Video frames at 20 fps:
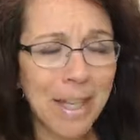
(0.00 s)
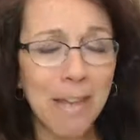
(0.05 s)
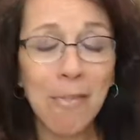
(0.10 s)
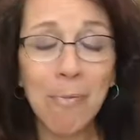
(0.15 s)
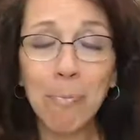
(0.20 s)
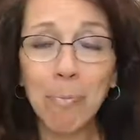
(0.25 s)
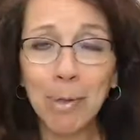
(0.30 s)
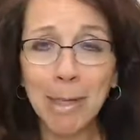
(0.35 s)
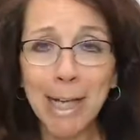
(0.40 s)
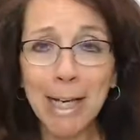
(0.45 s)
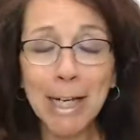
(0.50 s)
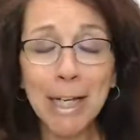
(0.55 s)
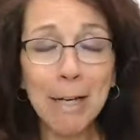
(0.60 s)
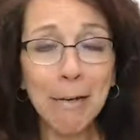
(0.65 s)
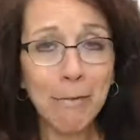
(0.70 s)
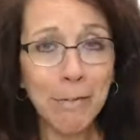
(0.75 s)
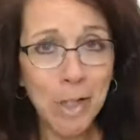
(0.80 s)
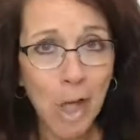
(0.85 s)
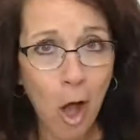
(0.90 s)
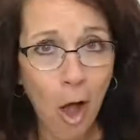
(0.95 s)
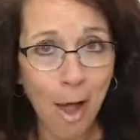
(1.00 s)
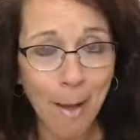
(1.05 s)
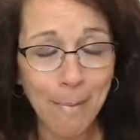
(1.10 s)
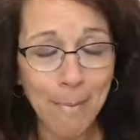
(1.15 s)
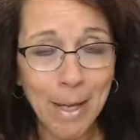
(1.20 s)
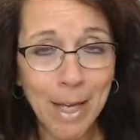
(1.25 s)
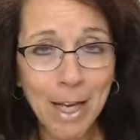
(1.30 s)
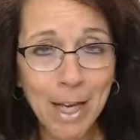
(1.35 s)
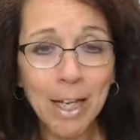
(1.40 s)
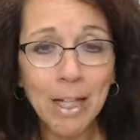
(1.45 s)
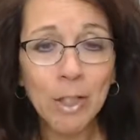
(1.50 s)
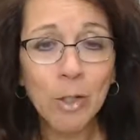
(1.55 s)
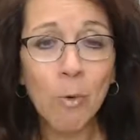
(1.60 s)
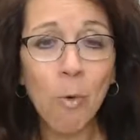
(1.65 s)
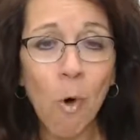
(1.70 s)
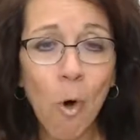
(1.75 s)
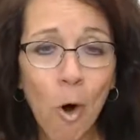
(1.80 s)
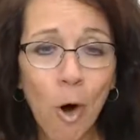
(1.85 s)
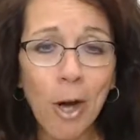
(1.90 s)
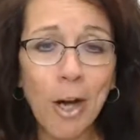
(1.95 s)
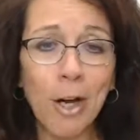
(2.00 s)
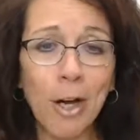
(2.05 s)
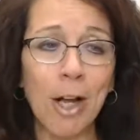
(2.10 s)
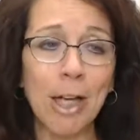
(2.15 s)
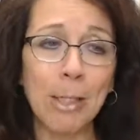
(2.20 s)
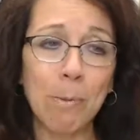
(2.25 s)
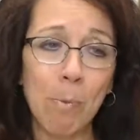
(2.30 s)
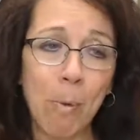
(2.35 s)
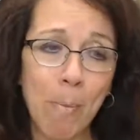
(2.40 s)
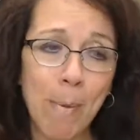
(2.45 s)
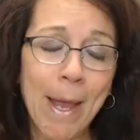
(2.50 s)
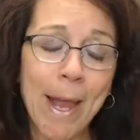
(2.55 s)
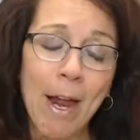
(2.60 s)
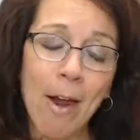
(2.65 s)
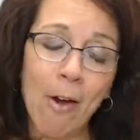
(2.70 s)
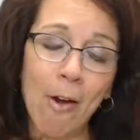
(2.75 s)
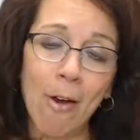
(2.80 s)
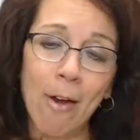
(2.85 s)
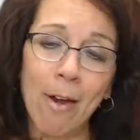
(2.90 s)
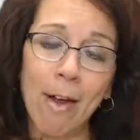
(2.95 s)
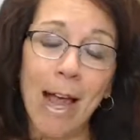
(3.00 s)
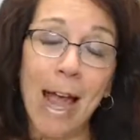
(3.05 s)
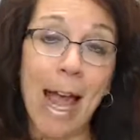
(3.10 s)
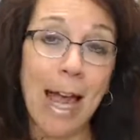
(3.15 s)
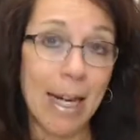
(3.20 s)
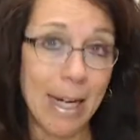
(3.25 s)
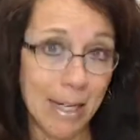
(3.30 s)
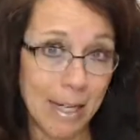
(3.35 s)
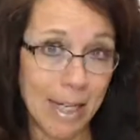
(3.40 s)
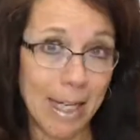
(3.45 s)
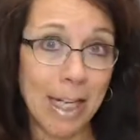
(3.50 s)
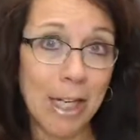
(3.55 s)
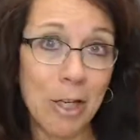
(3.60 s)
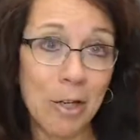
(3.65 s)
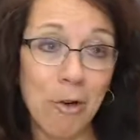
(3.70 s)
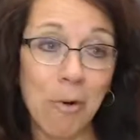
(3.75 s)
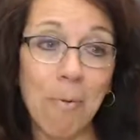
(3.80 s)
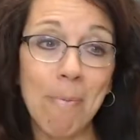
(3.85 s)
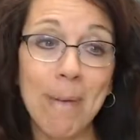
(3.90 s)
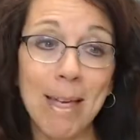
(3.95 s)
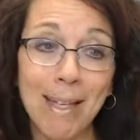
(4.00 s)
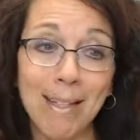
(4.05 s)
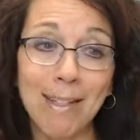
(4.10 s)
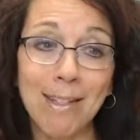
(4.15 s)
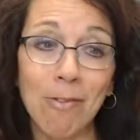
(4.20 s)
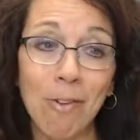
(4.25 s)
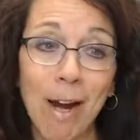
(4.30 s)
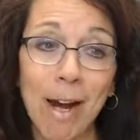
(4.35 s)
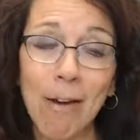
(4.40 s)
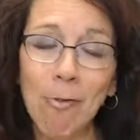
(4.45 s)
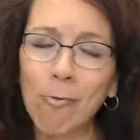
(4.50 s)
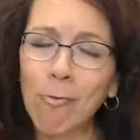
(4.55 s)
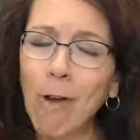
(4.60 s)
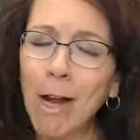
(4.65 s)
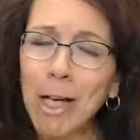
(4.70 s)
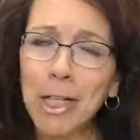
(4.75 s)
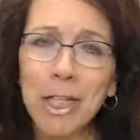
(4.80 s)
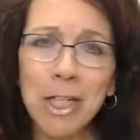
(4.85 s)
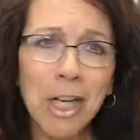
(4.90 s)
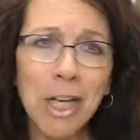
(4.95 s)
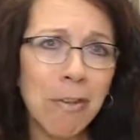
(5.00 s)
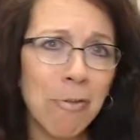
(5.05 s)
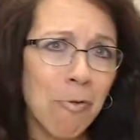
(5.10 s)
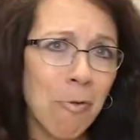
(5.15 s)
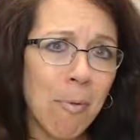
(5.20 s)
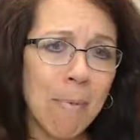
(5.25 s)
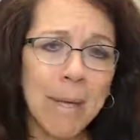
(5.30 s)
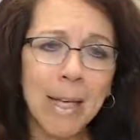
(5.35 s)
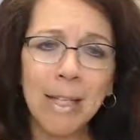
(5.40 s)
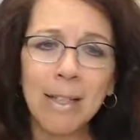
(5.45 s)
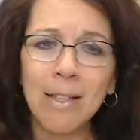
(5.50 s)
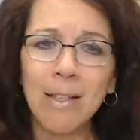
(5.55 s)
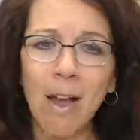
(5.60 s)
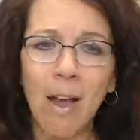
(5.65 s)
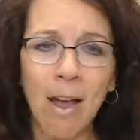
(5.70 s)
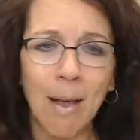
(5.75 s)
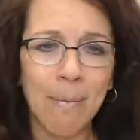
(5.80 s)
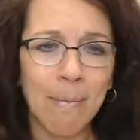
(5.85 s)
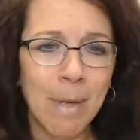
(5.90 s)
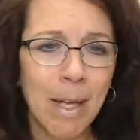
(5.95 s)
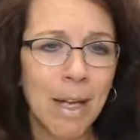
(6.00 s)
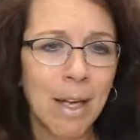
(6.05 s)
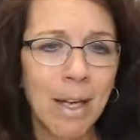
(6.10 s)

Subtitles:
Give plenty of time to organize, prepare, and eat your meals, right? Rushing through mealtime,